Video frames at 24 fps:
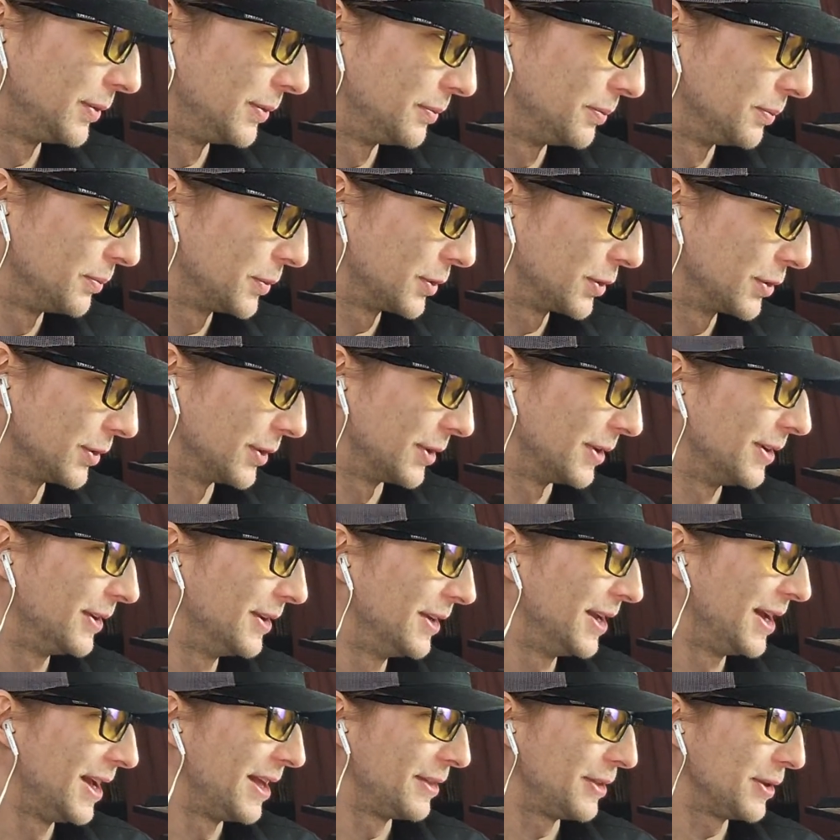cool.
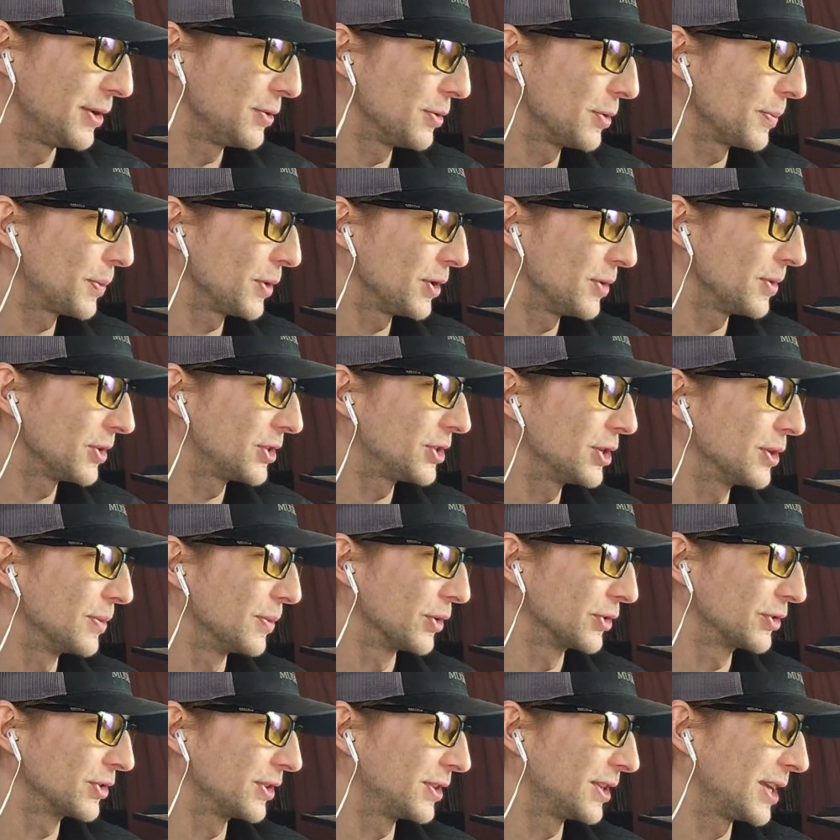I think you were pretty much here
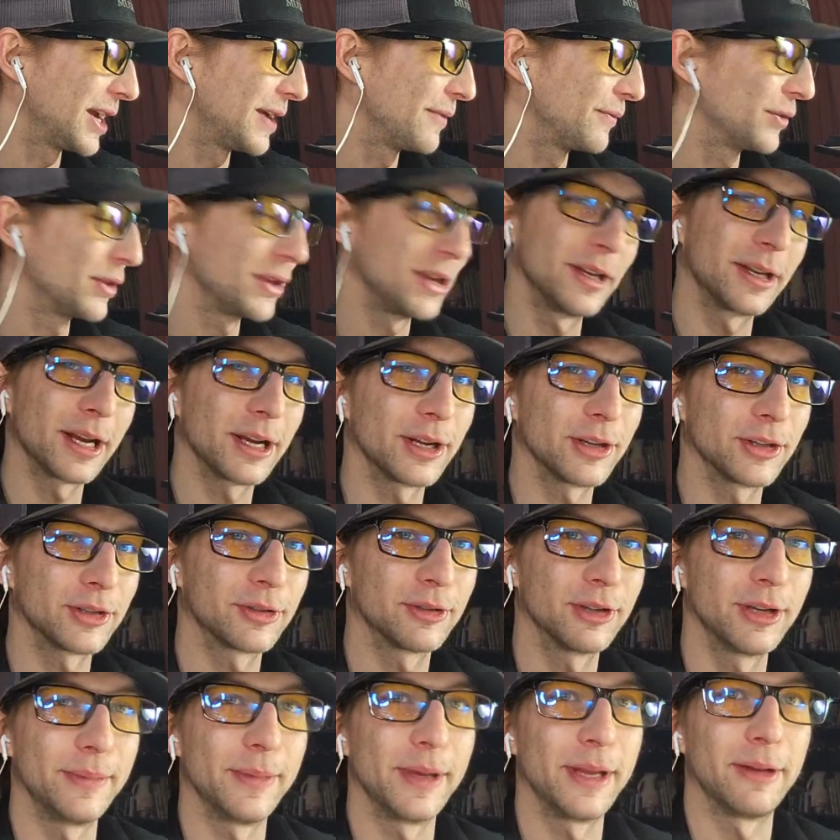most of the time for the entire
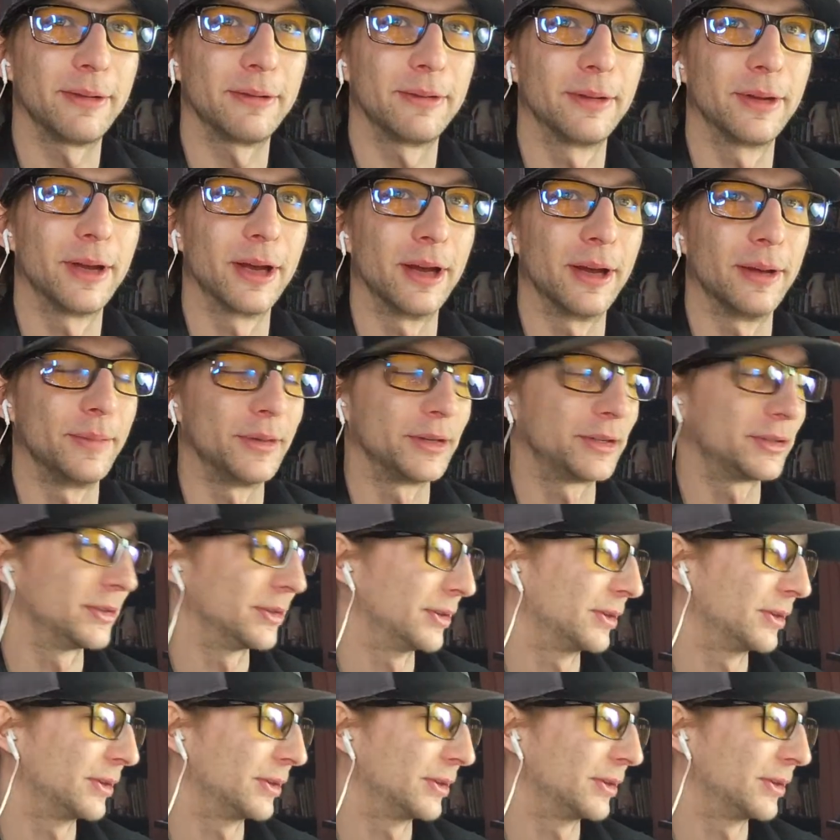stream, Mr.